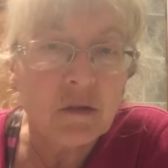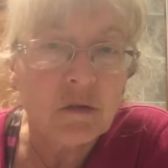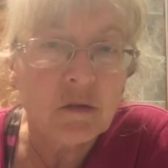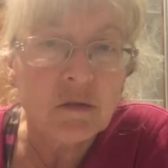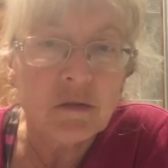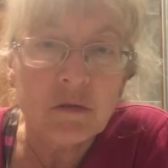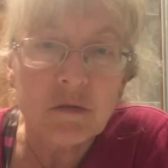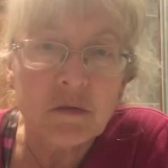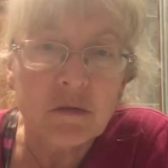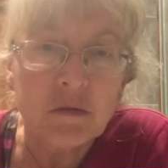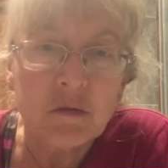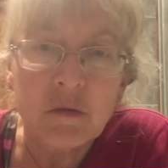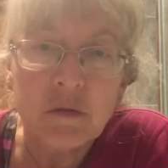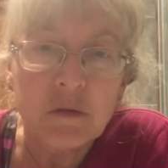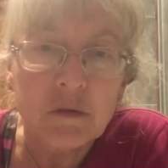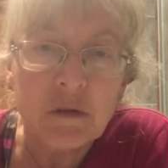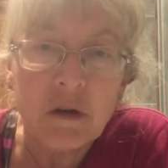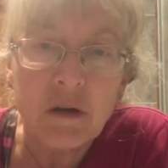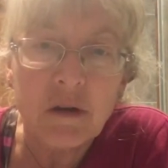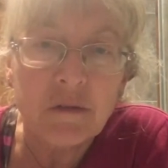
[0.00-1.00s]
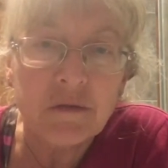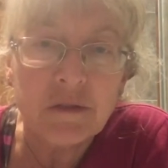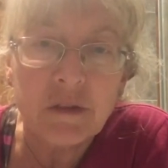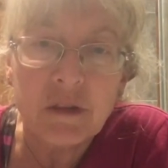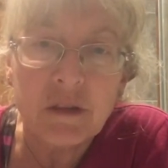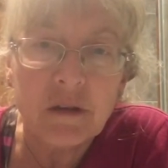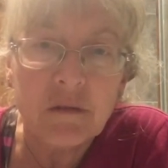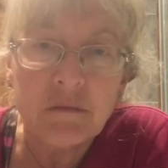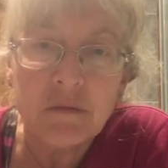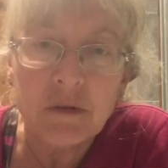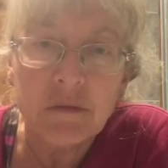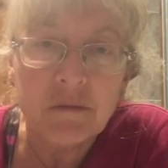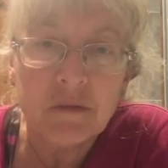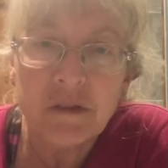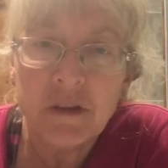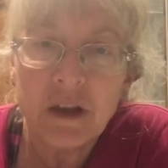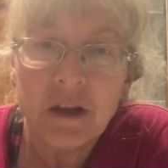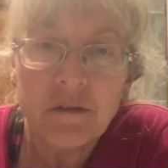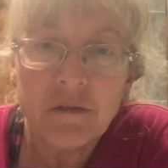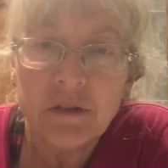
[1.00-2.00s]
couldn't look after them
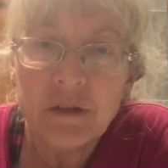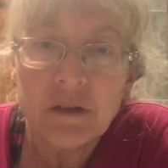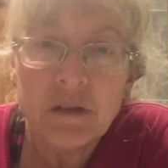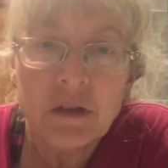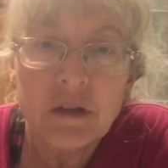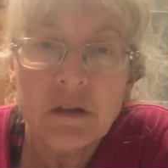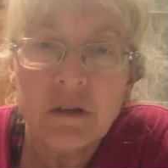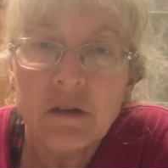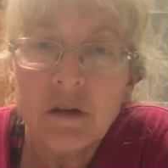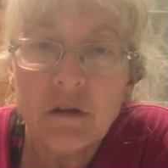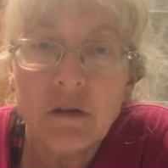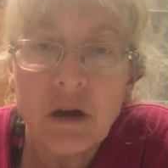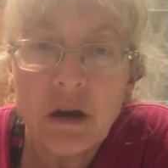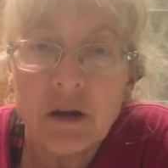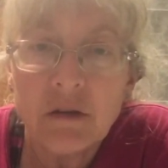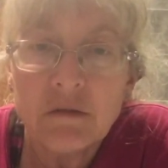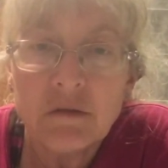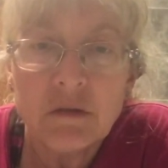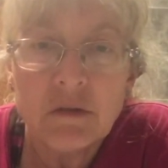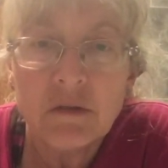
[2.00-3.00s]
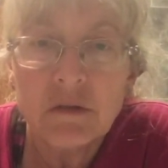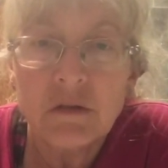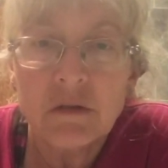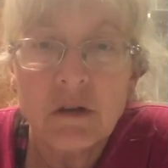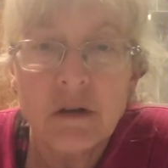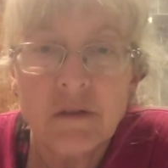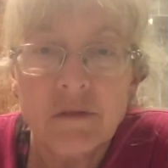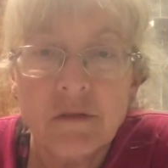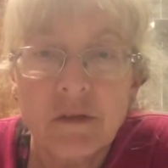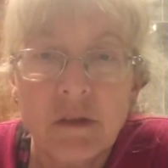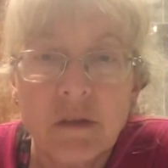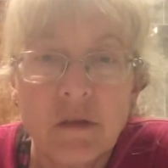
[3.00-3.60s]
himself. He didn't know how to look after the